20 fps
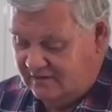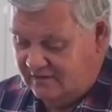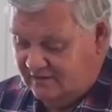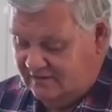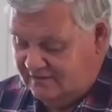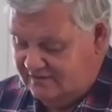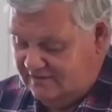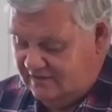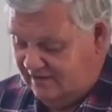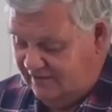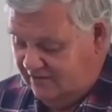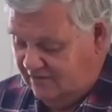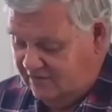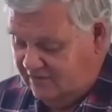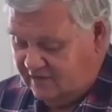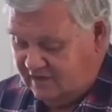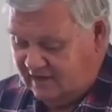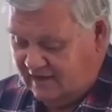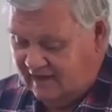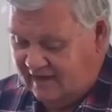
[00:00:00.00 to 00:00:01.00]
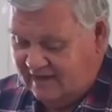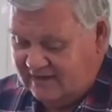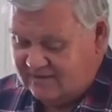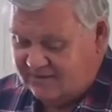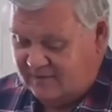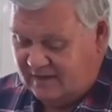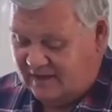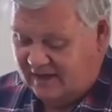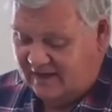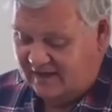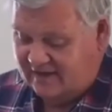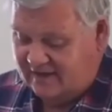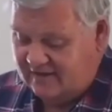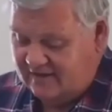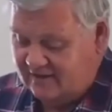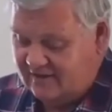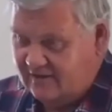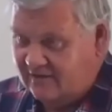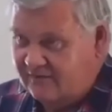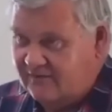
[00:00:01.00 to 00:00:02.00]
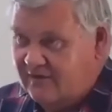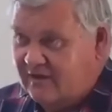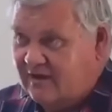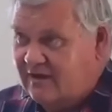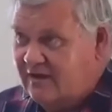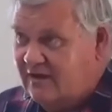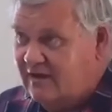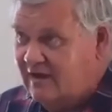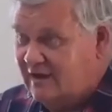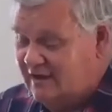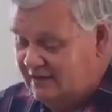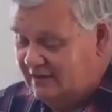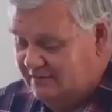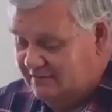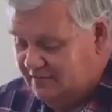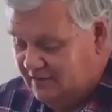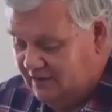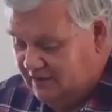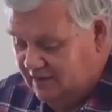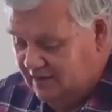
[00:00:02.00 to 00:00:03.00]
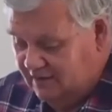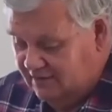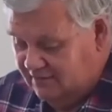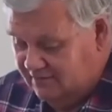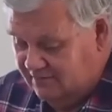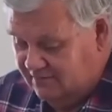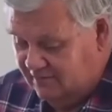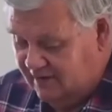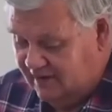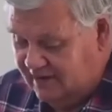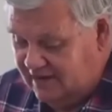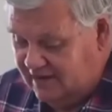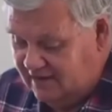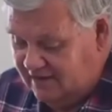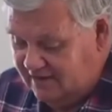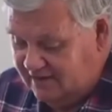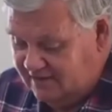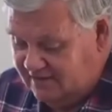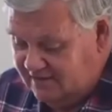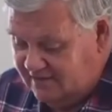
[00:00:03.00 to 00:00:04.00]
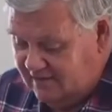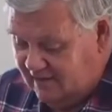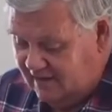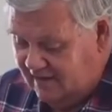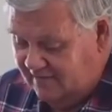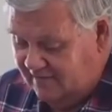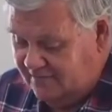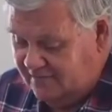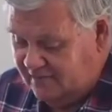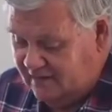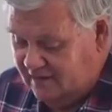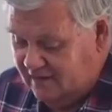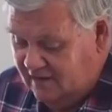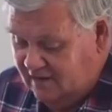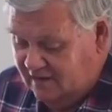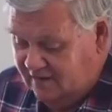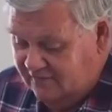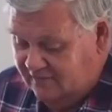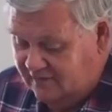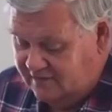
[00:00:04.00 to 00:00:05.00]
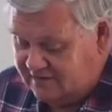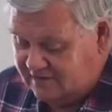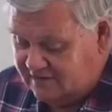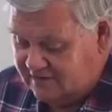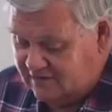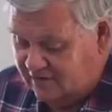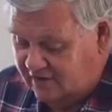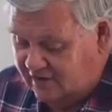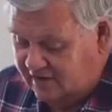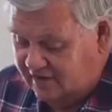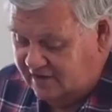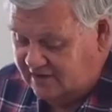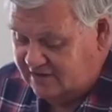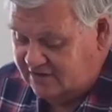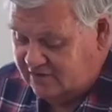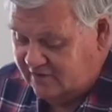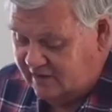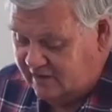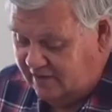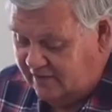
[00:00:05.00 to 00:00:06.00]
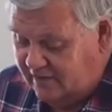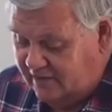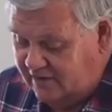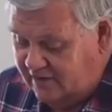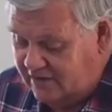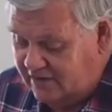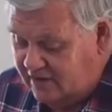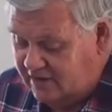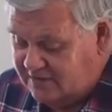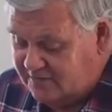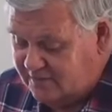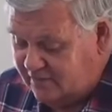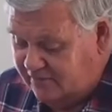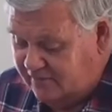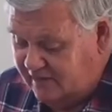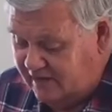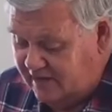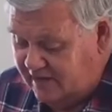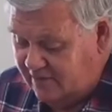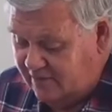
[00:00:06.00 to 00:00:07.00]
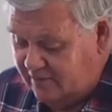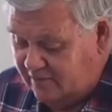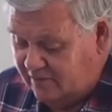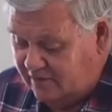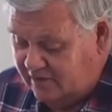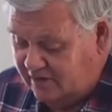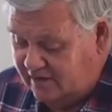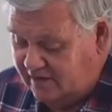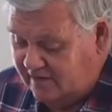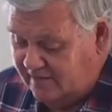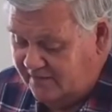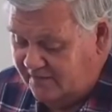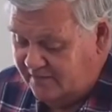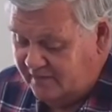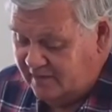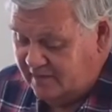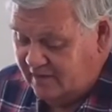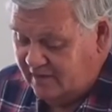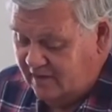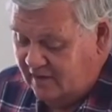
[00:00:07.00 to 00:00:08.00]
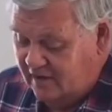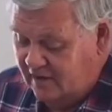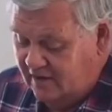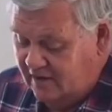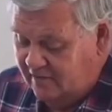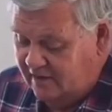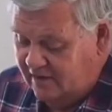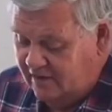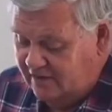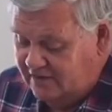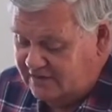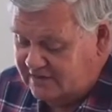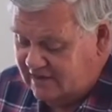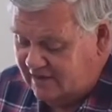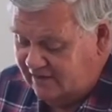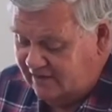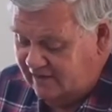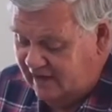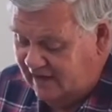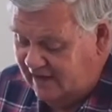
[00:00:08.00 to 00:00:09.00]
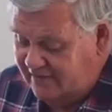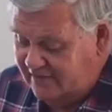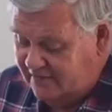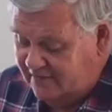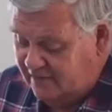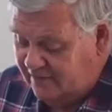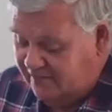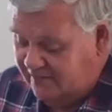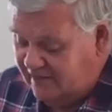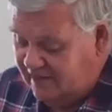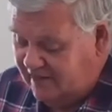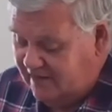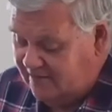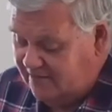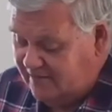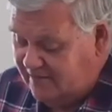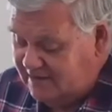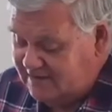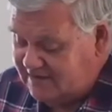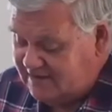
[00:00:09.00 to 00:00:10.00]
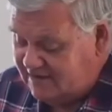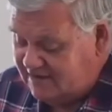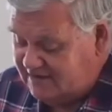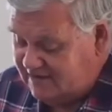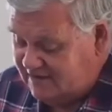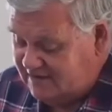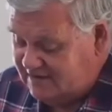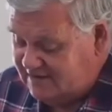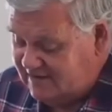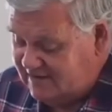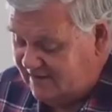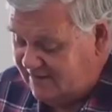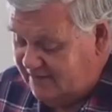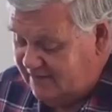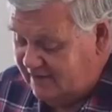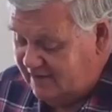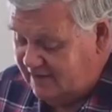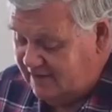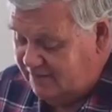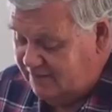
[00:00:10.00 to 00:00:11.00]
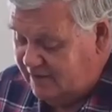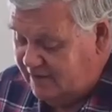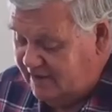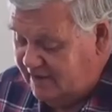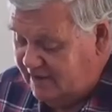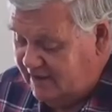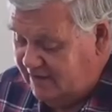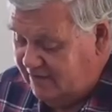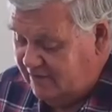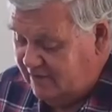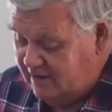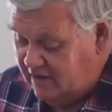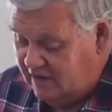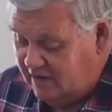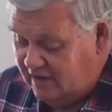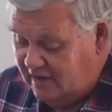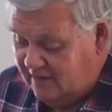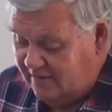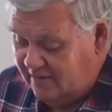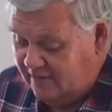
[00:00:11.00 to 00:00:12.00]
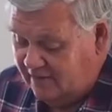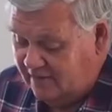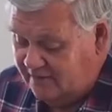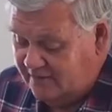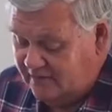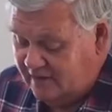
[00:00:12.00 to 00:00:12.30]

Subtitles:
Let's have a look at the last part of the reading in verses 19 to 21, God's prophetic word. We also have the prophetic message as something completely reliable,